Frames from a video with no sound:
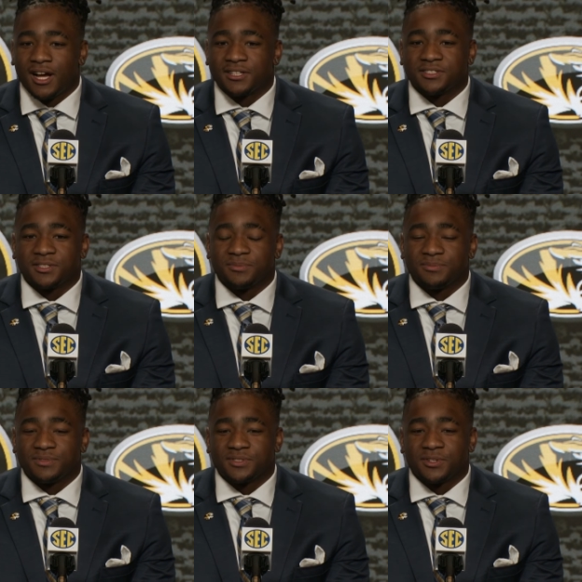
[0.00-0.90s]
Honestly,
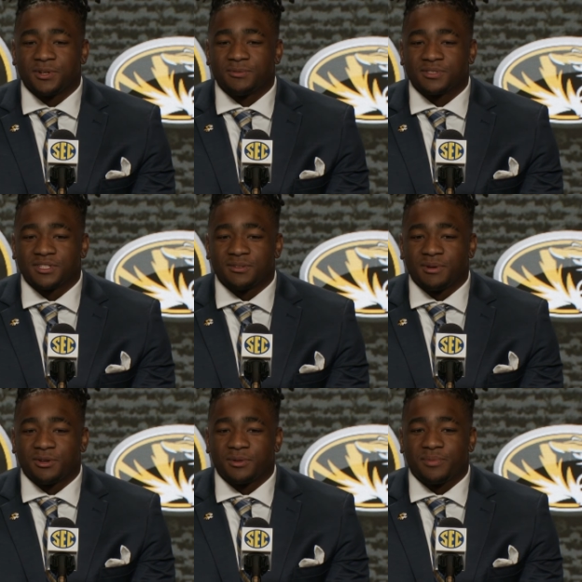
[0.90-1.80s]
Missouri was
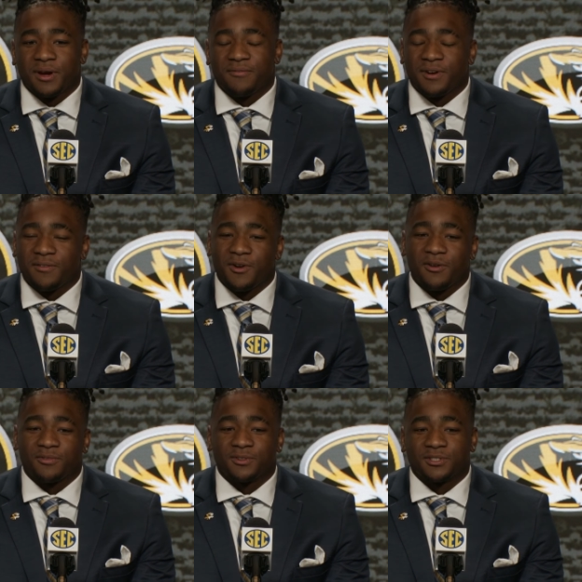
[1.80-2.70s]
my only Power 5
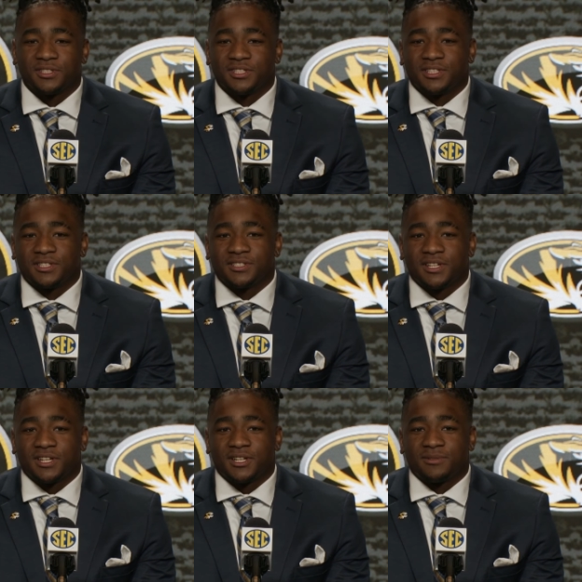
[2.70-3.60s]
offer.
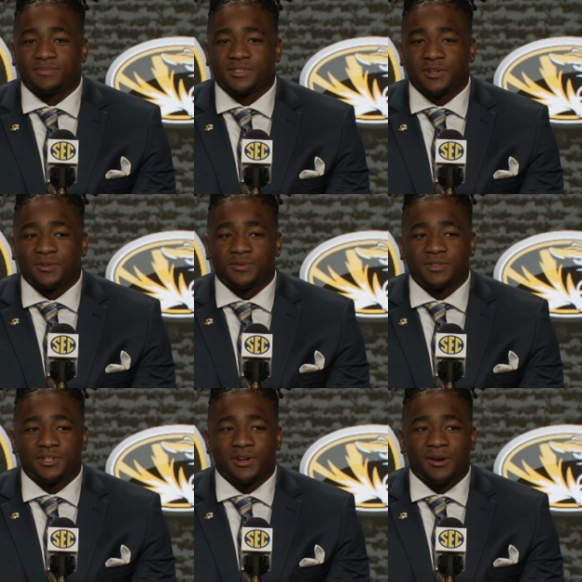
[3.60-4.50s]
So,
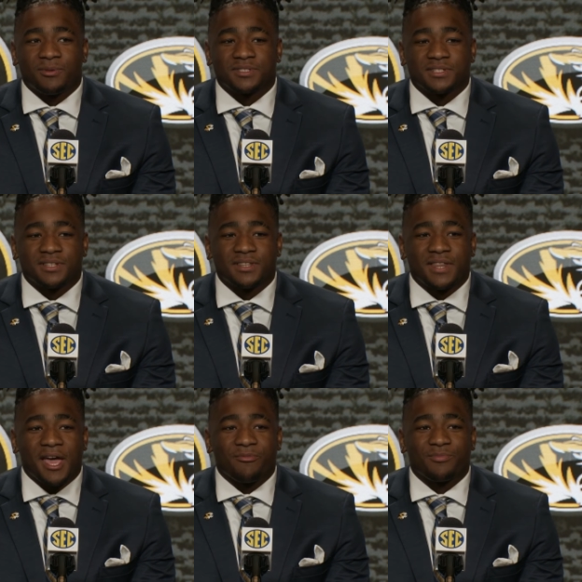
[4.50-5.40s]
you know, I wasn't
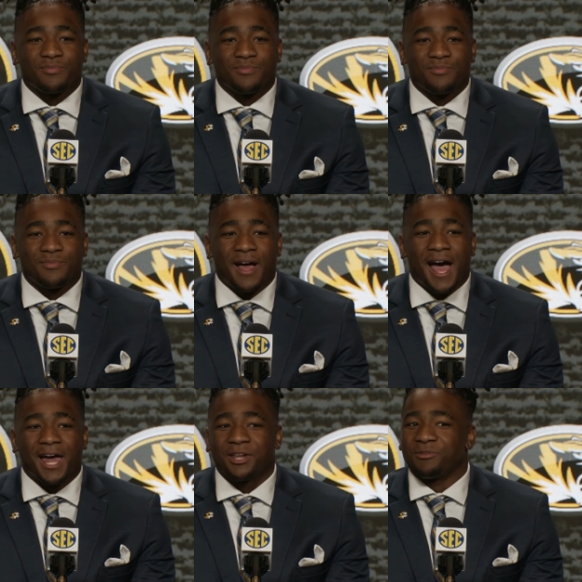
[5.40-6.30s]
that
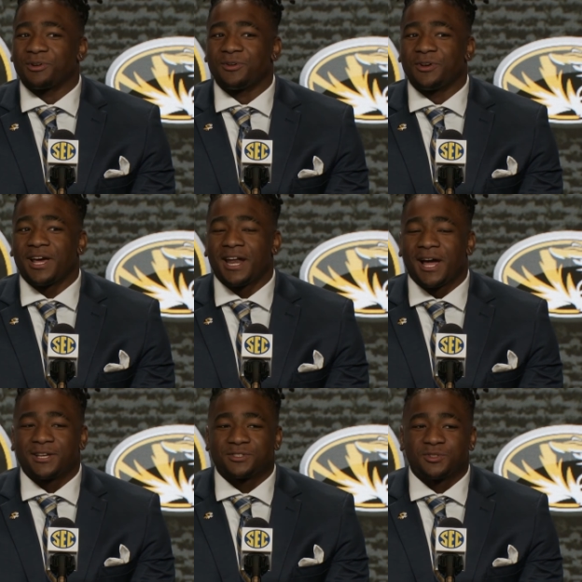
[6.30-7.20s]
highly recruited out of
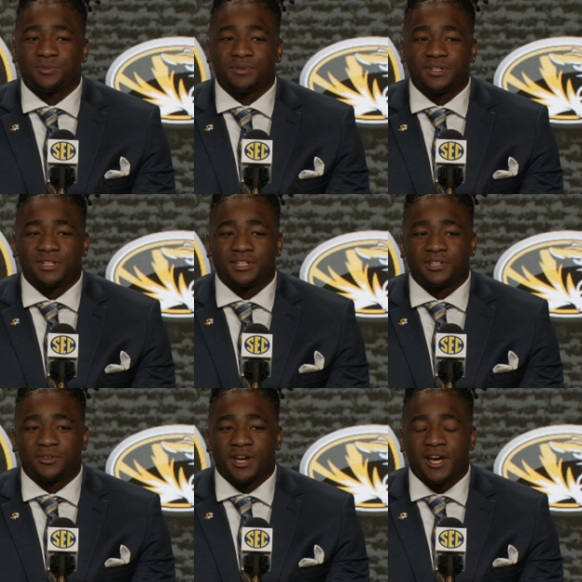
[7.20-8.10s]
high school, but, you
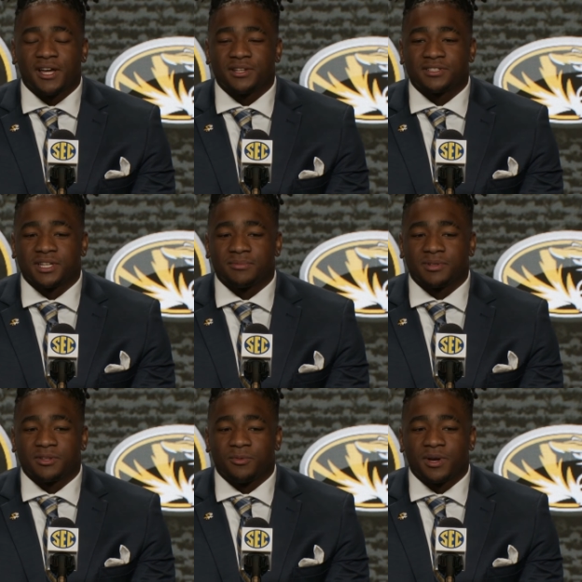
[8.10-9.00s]
know, God
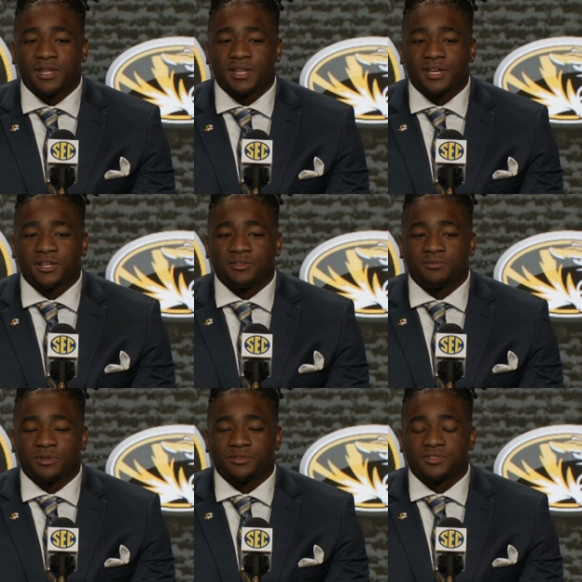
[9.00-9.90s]
shaped it in the way that he
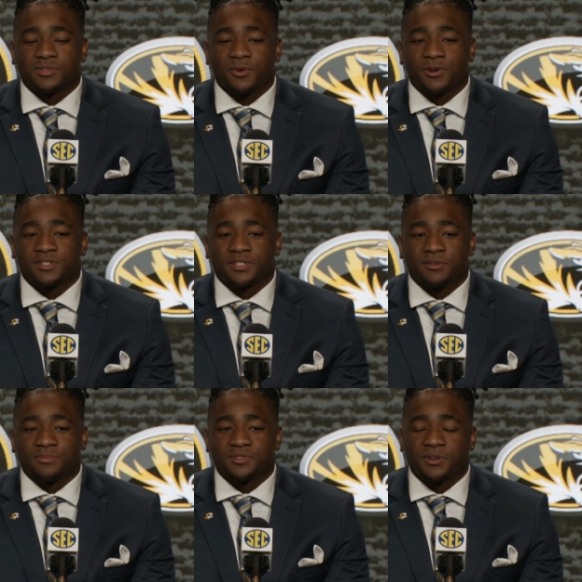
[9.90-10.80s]
wrote the story. So
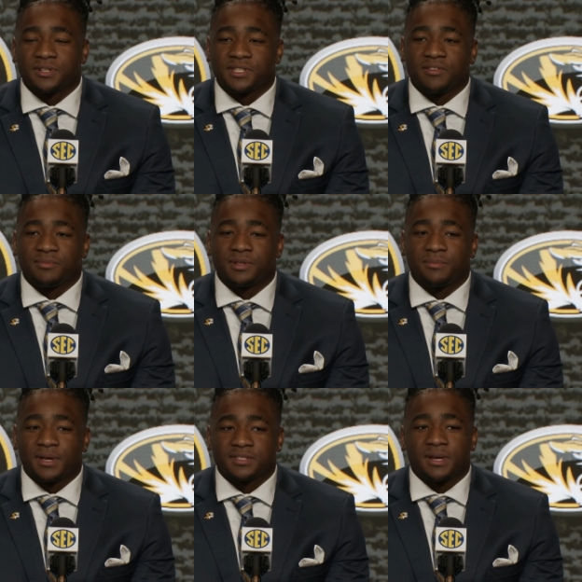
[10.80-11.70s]
Missouri has given me the
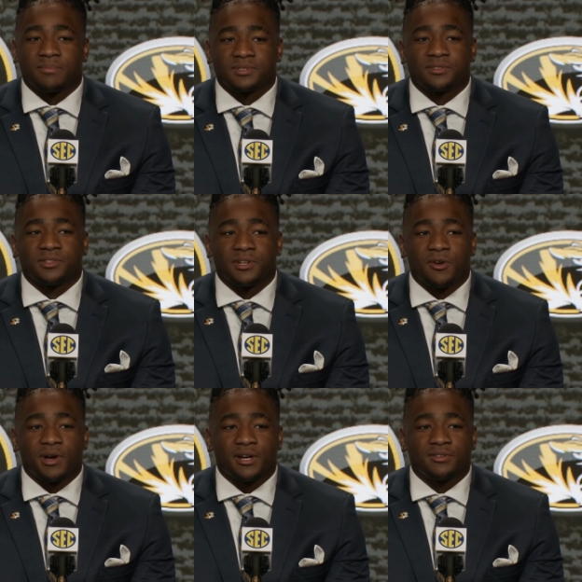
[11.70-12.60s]
best opportunity to
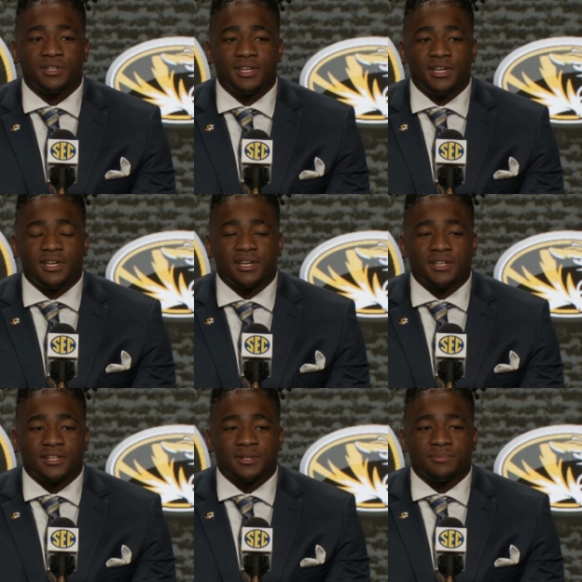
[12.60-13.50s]
go out
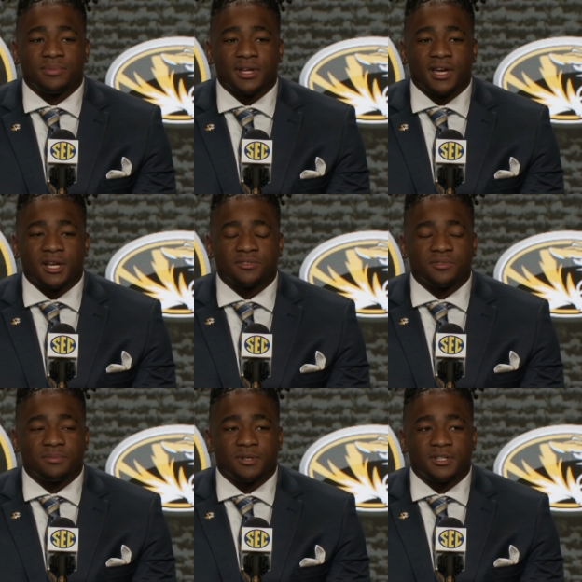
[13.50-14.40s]
and play college
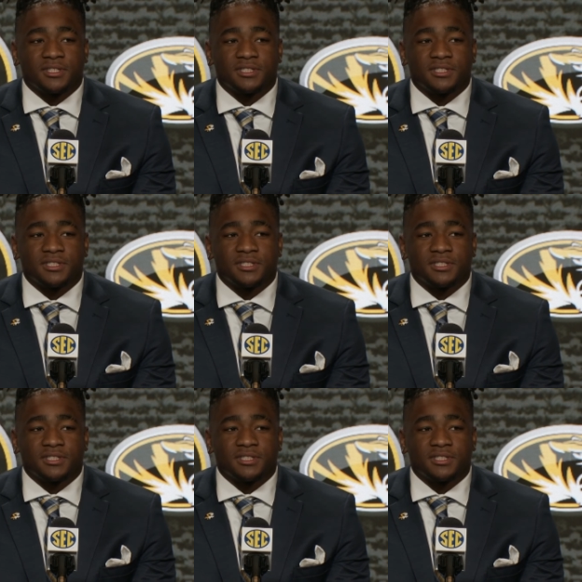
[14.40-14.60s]
football.